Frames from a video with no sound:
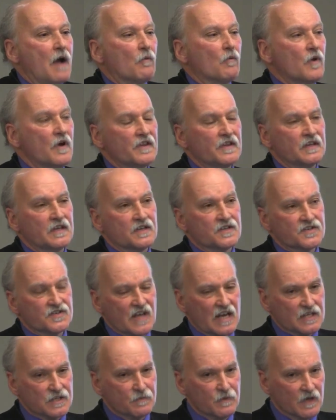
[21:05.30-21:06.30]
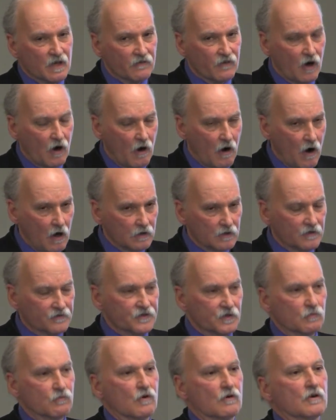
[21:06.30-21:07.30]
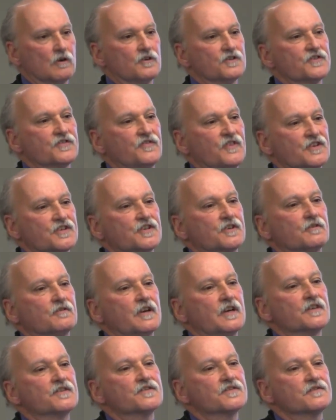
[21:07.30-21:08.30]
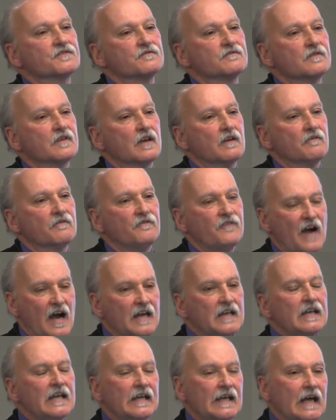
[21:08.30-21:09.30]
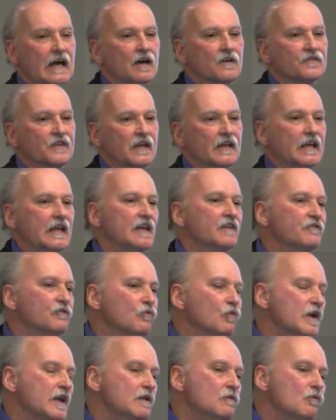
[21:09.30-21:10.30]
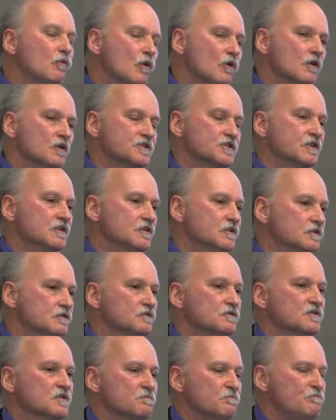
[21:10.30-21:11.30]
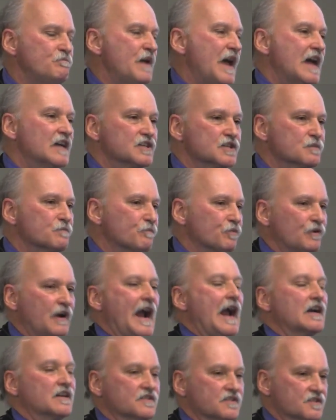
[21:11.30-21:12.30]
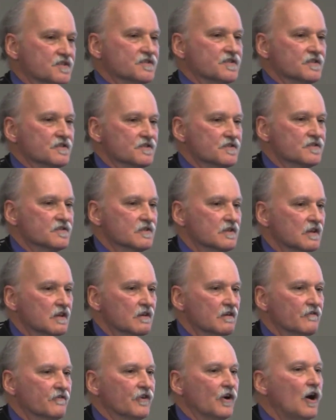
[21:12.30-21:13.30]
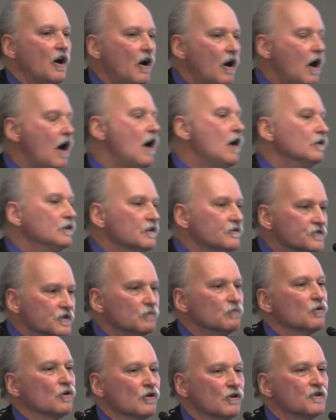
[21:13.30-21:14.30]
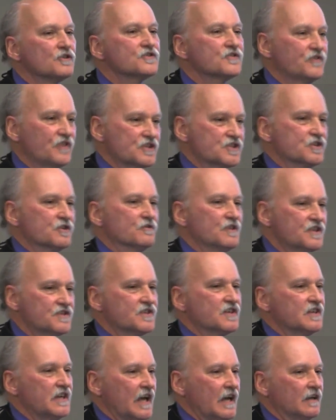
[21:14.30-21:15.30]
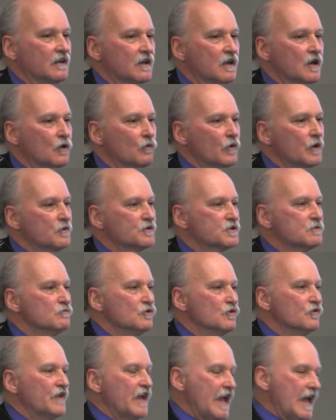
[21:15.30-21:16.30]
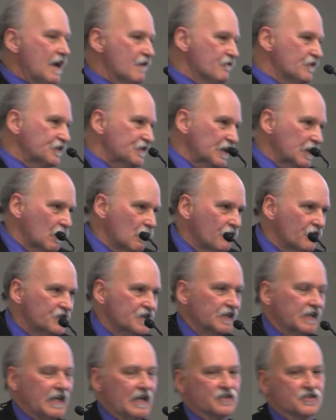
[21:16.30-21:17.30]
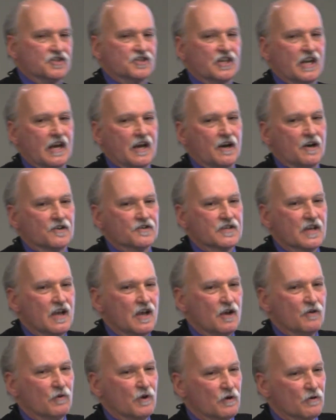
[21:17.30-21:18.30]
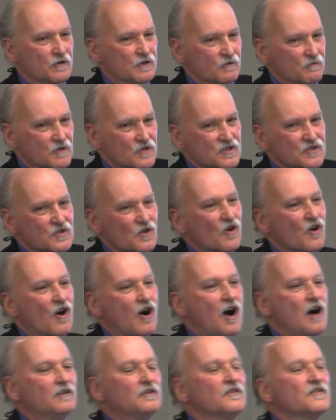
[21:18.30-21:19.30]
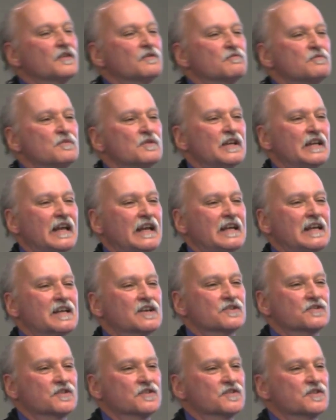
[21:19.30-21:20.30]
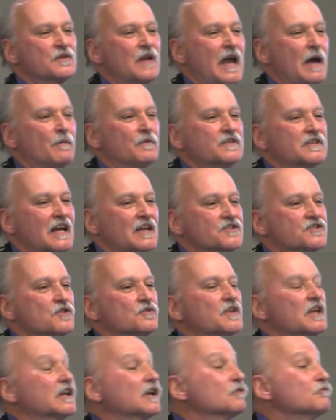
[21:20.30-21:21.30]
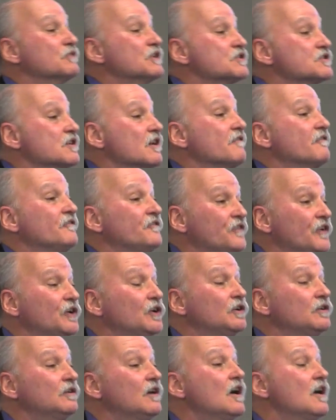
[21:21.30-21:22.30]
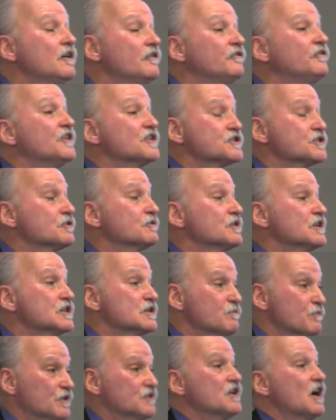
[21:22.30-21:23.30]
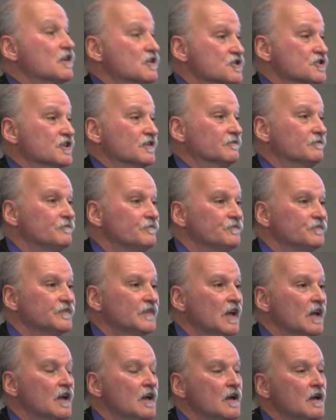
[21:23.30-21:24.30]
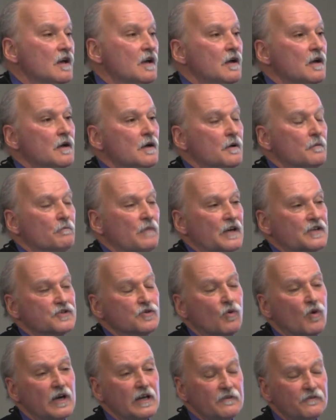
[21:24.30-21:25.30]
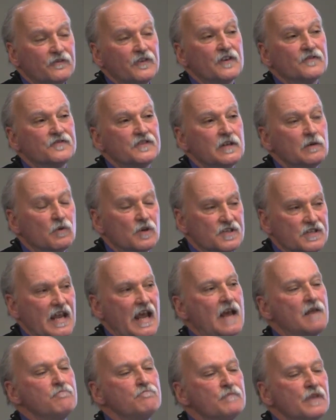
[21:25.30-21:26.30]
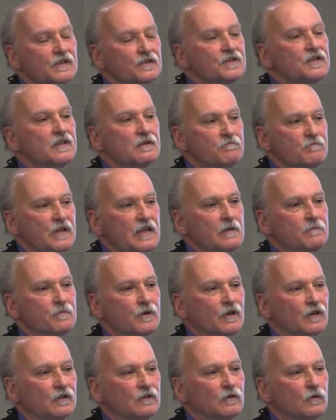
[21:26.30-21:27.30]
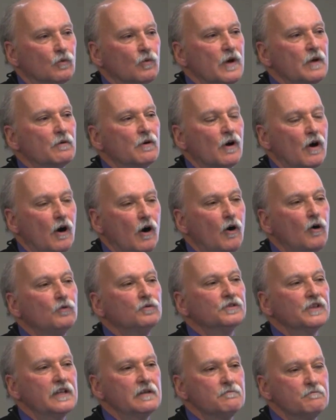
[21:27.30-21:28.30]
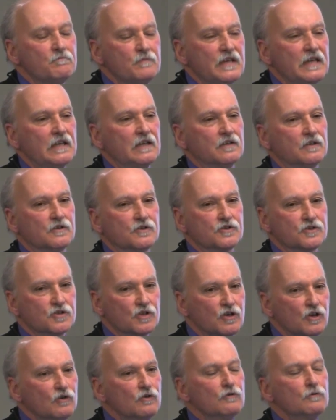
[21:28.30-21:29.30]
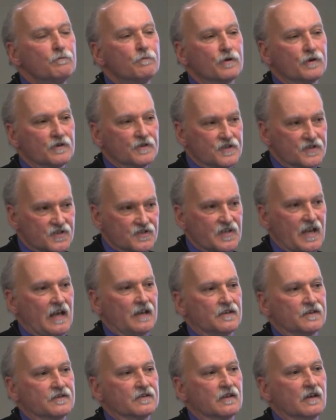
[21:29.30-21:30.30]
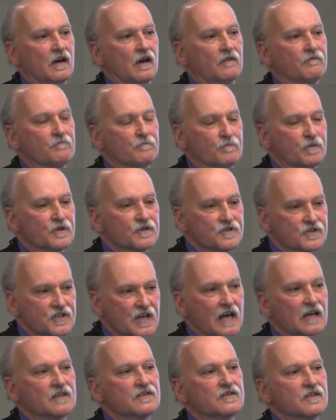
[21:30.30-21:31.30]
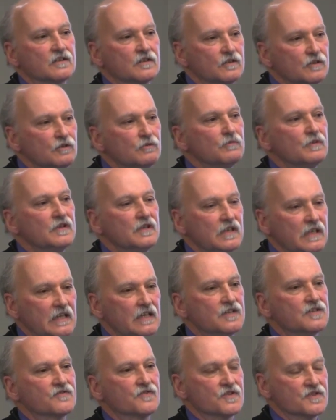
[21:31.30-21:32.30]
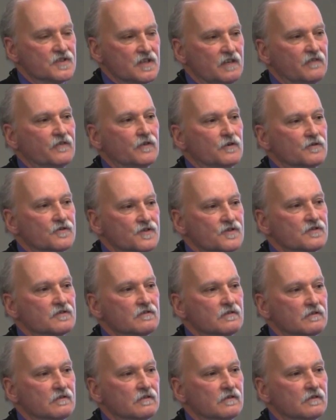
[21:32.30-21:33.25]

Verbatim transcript: with an assessment of all of the world's fisheries, finding out that if we were to use best practices for all of the world's fisheries today, we were to move everything over to catch shares, we were to restore all of the marine ecosystem habitats so they could reach their full fisheries production. By 2050, with 10 billion people, we will only meet 2% of projected human needs for seafoods.